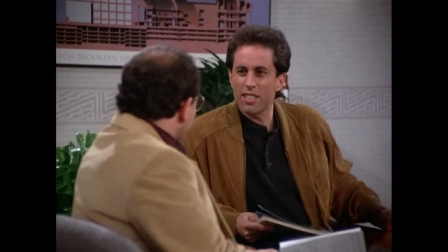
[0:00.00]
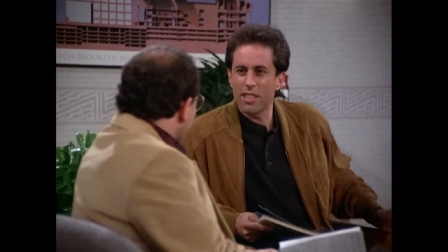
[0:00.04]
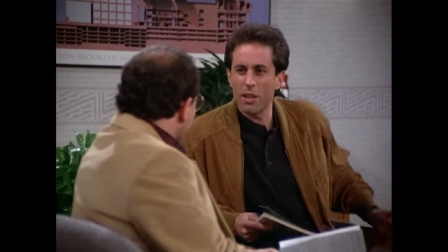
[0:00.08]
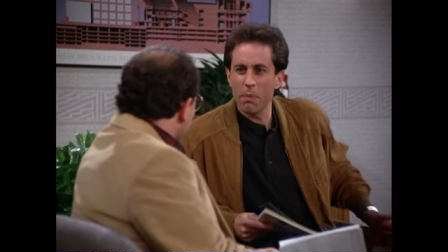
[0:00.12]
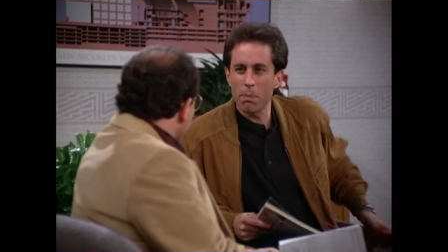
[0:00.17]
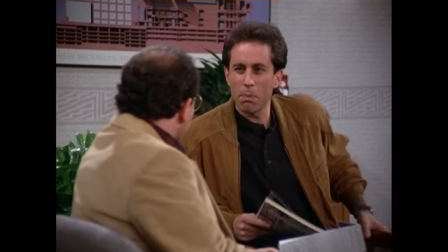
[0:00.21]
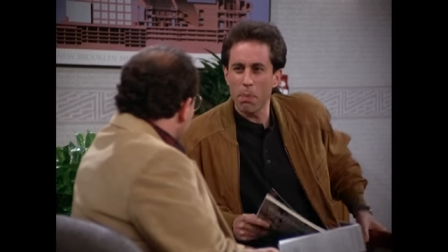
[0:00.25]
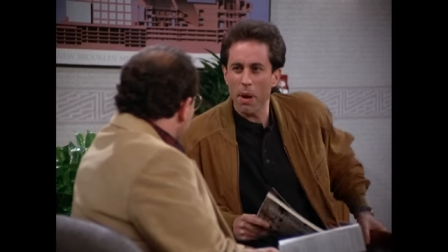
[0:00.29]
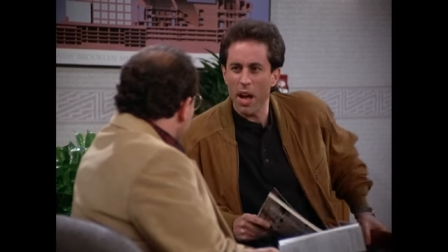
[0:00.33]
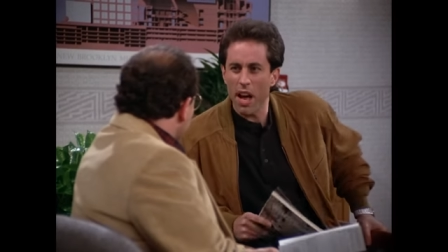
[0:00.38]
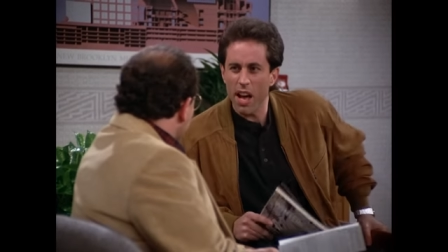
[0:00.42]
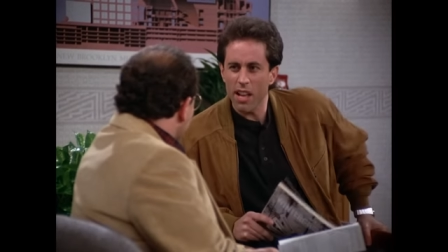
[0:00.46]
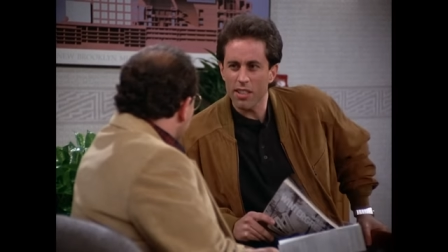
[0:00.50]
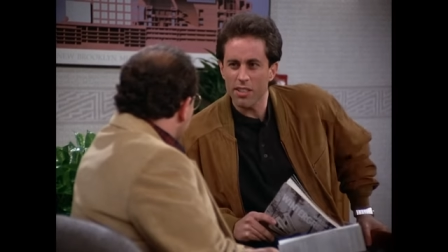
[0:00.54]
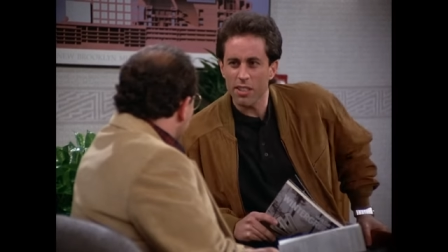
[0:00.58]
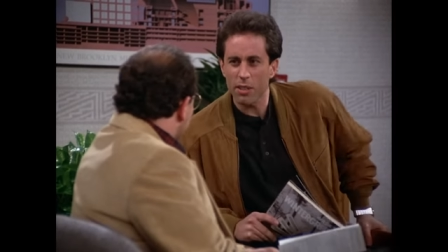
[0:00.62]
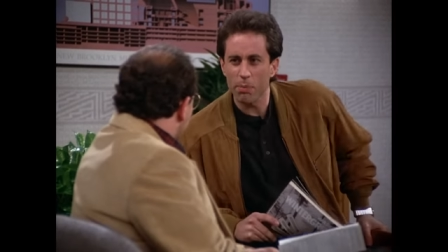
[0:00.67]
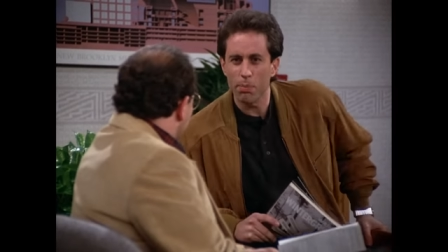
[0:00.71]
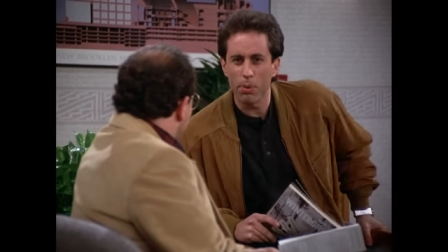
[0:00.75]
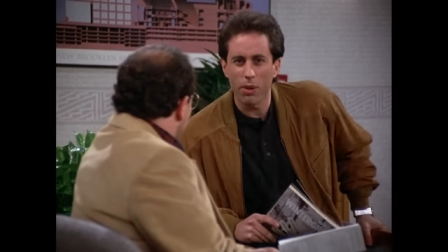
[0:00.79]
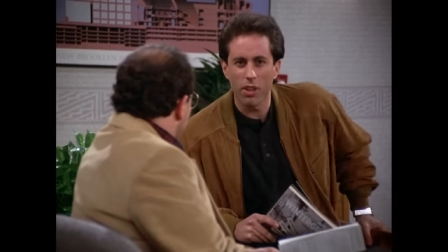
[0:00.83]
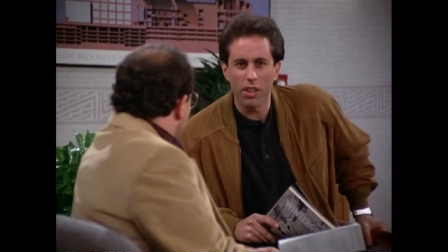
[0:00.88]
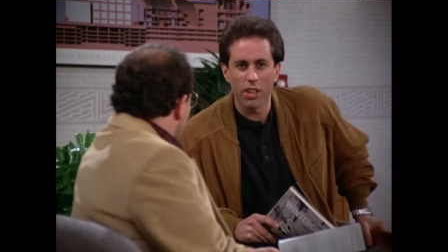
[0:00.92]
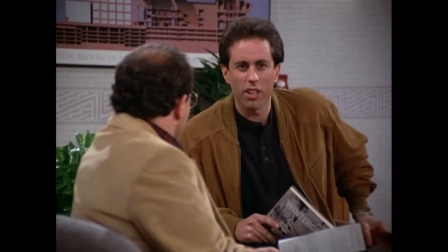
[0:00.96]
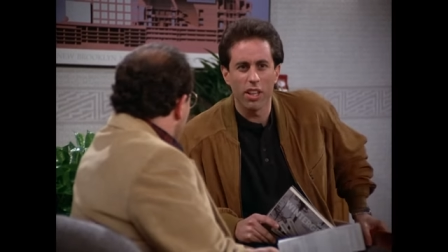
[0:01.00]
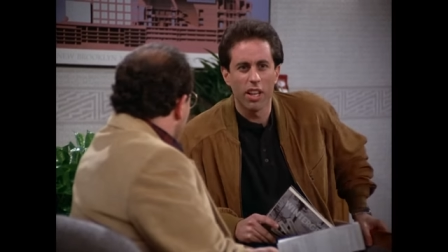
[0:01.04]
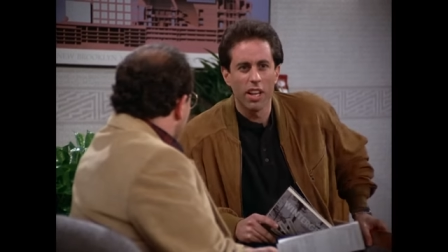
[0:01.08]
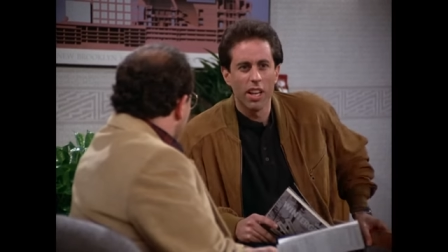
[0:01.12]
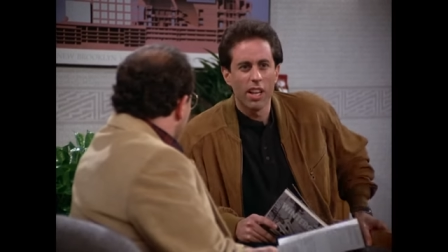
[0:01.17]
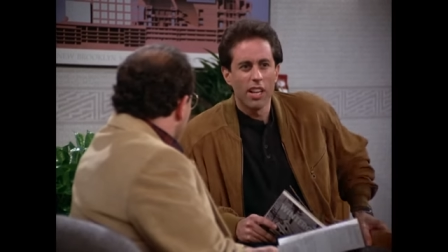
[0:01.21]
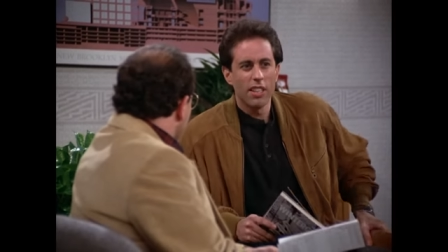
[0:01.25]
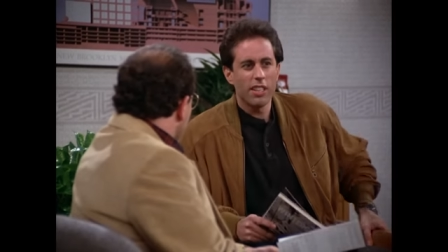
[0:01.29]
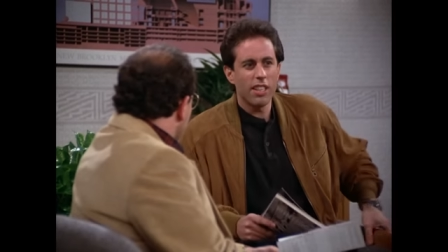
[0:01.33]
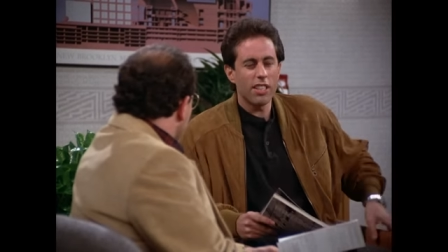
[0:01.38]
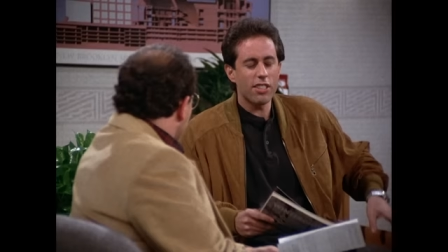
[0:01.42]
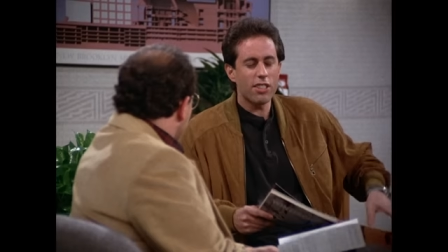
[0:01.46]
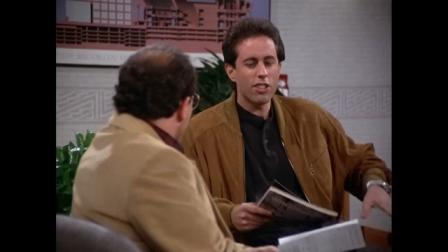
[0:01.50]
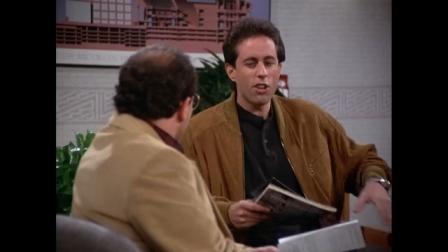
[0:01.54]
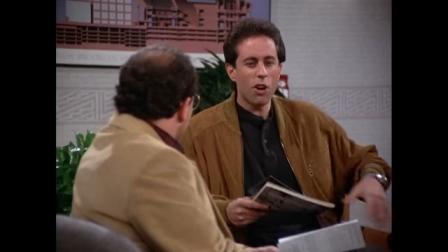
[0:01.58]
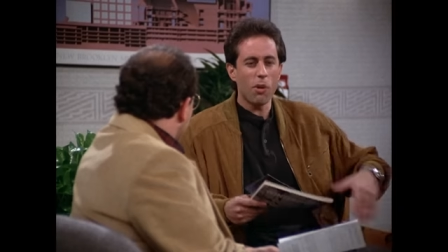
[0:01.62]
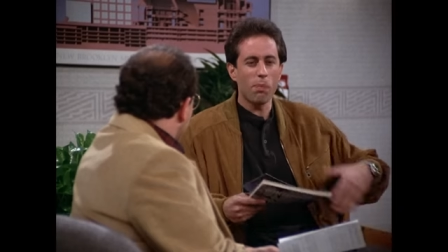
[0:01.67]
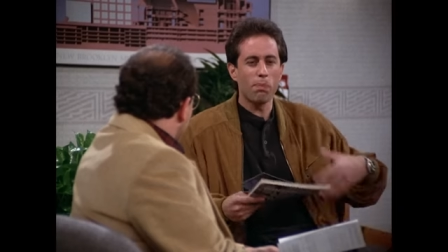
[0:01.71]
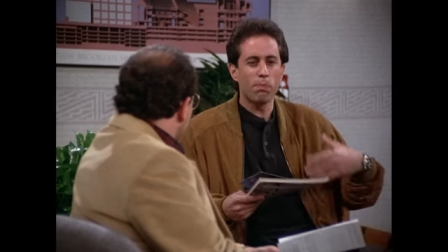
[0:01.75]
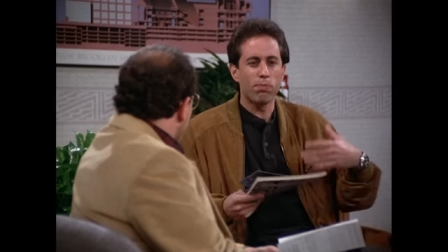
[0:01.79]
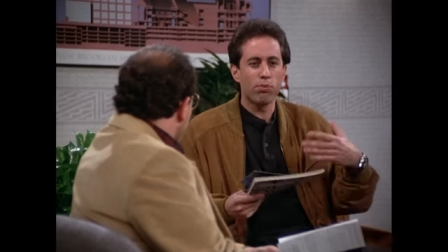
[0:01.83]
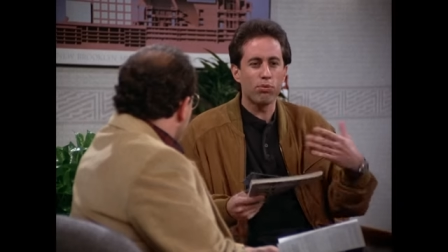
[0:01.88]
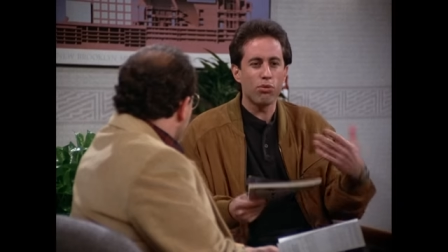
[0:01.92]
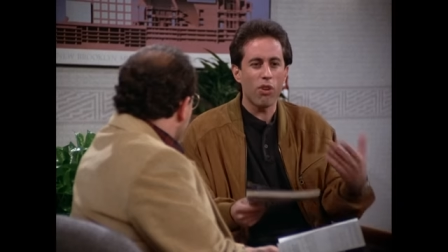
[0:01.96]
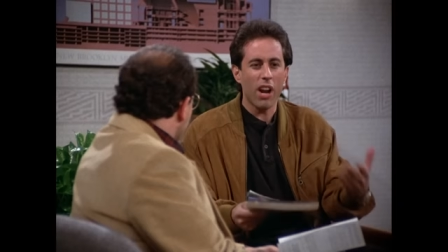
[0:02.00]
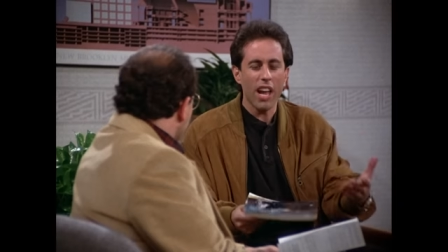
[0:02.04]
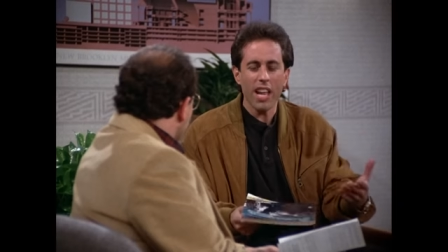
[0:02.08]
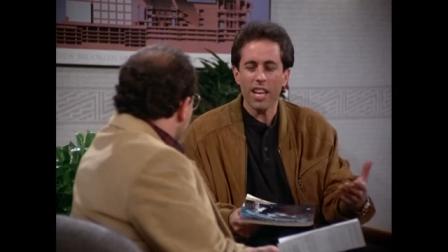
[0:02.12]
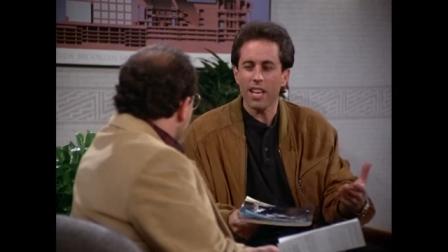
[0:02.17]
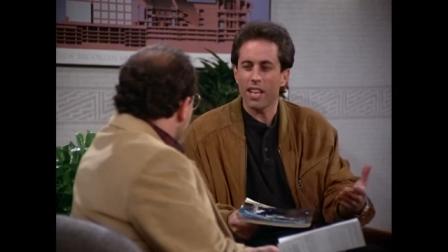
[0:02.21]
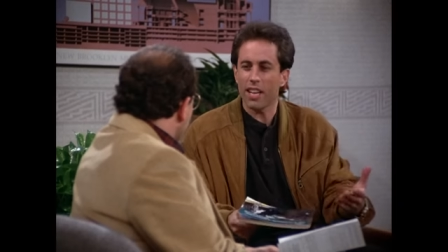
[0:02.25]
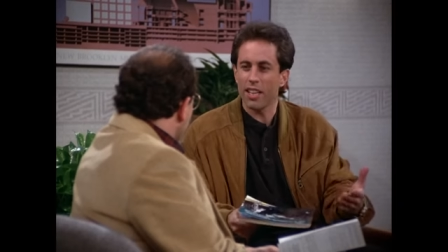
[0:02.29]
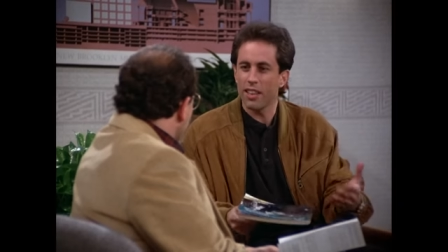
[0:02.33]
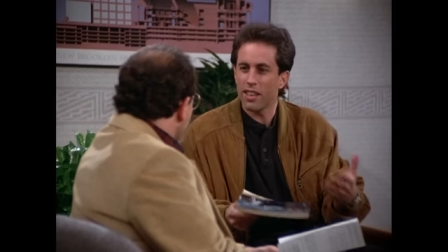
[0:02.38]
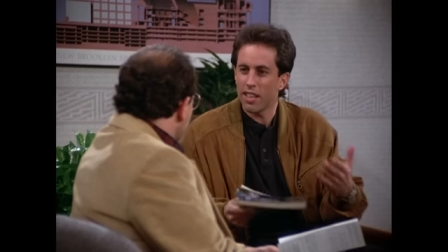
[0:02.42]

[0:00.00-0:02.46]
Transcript: It's impossible. There's no break